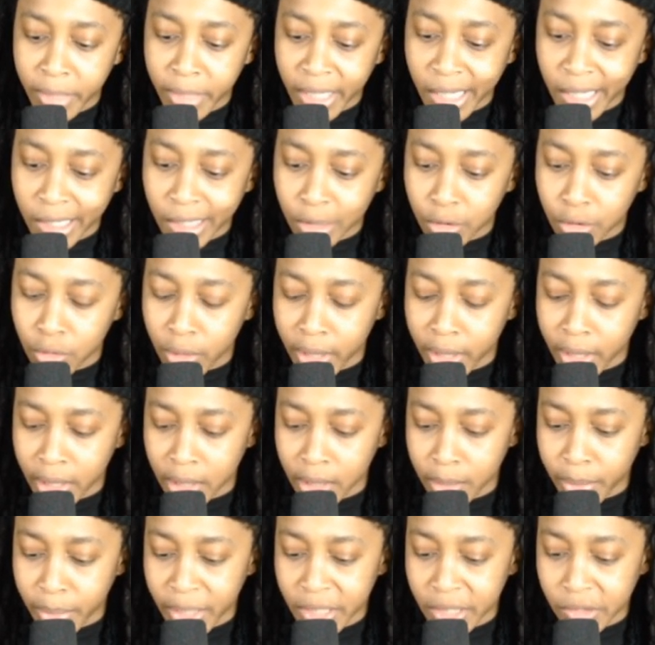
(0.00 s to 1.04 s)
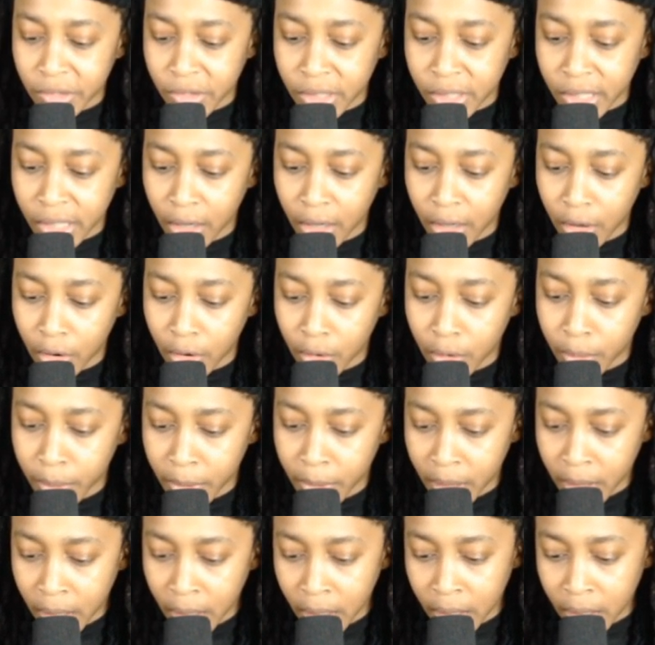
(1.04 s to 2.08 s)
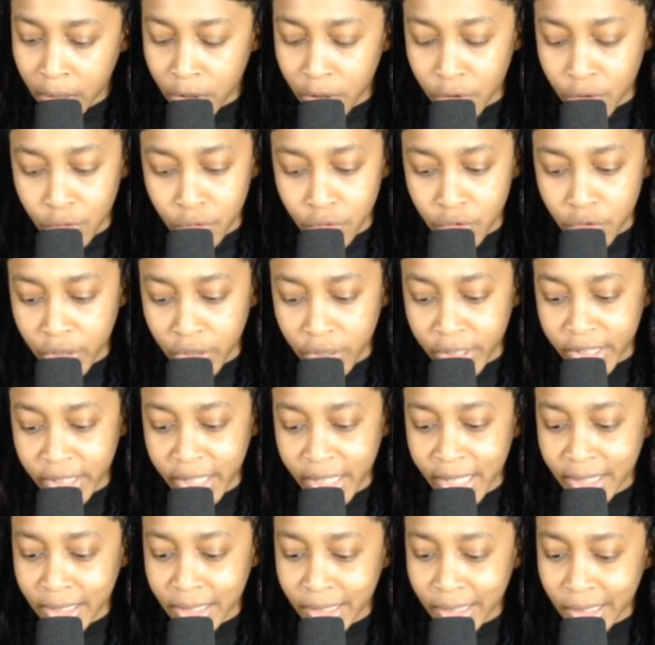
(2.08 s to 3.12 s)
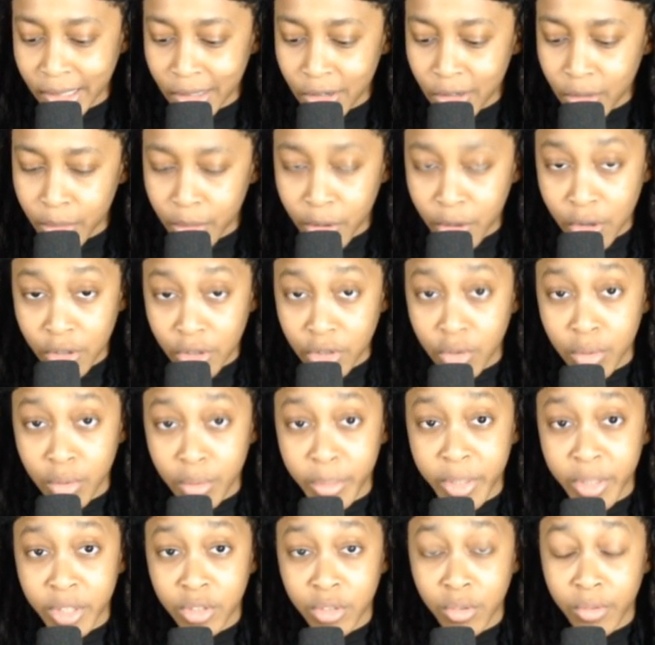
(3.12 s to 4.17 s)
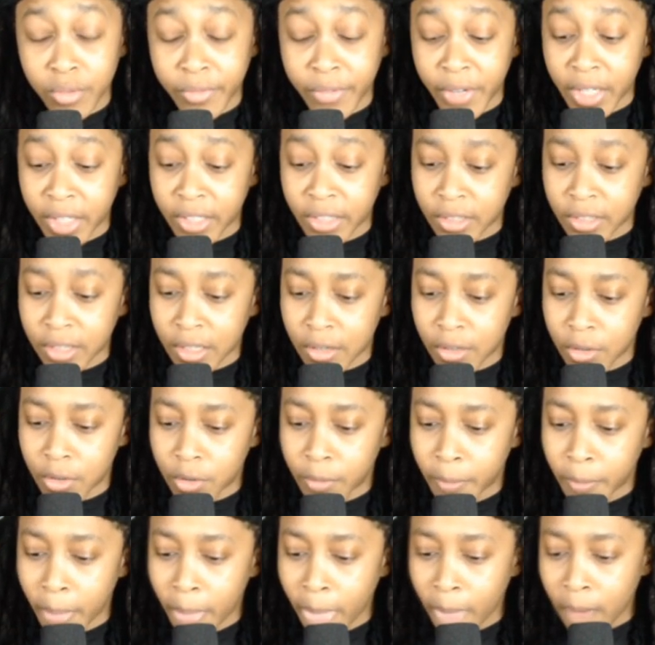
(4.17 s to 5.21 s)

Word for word: They got the New England Patriots at home, the New York Jets at home, and also the Minnesota Vikings at home.